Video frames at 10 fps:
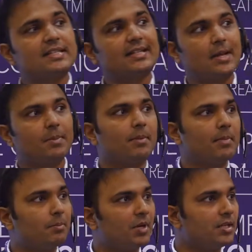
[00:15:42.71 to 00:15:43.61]
ceramic
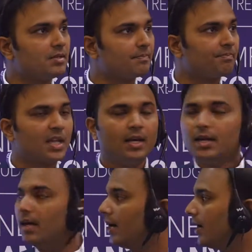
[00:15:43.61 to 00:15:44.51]
membranes.
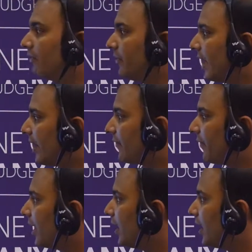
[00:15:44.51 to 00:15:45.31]
We have